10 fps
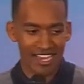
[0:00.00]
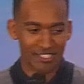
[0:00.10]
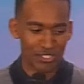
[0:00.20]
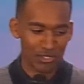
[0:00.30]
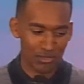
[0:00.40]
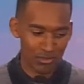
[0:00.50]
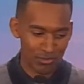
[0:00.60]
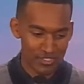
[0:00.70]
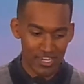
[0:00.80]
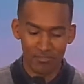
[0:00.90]

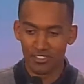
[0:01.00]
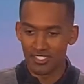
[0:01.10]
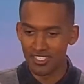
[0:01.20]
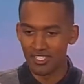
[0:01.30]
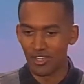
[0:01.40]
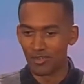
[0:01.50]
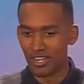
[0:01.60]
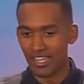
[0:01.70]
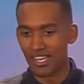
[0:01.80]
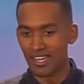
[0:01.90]
to San Francisco, and
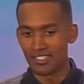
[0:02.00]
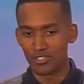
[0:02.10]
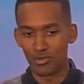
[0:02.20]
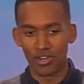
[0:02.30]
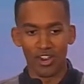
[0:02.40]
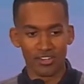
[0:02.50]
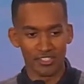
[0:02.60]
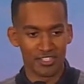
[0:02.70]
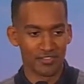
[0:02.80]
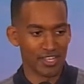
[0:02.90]
I got into an
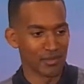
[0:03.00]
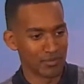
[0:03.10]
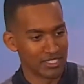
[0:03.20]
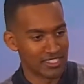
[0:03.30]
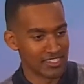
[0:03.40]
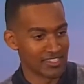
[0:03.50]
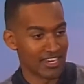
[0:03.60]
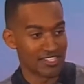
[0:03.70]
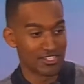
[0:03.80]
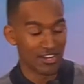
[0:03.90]
artist development deal, and
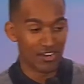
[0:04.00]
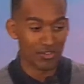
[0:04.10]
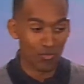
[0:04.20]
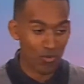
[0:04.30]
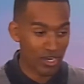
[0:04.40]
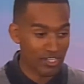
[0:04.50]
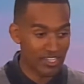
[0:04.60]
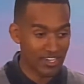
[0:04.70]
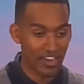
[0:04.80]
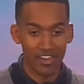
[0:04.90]
I started
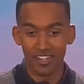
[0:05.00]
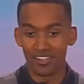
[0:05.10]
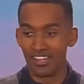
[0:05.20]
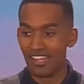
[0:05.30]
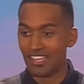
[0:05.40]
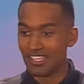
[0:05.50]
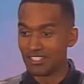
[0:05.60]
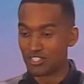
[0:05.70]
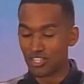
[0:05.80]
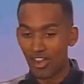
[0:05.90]
working on
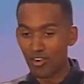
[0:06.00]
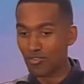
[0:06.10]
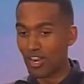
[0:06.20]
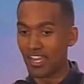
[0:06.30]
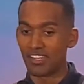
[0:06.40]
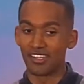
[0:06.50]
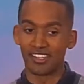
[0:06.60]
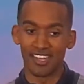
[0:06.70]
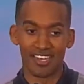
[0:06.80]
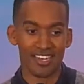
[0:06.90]

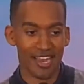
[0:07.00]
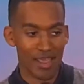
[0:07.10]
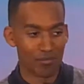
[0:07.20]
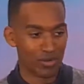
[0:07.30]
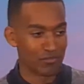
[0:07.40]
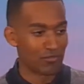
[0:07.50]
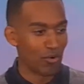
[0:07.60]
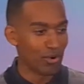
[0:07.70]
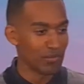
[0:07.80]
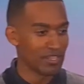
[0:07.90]
songwriting and
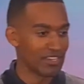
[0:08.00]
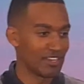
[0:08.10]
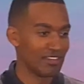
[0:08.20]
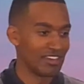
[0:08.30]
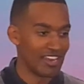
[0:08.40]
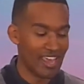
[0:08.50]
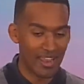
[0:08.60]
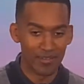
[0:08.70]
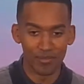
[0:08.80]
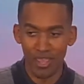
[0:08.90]
performing
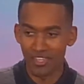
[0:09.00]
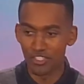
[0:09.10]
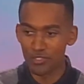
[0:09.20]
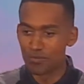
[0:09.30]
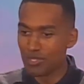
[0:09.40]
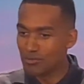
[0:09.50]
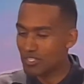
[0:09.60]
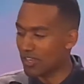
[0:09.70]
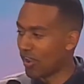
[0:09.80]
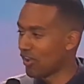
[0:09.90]
and just
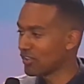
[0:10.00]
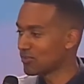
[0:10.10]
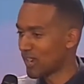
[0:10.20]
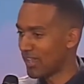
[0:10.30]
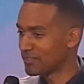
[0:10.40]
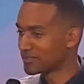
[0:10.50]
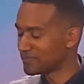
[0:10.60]
music all around.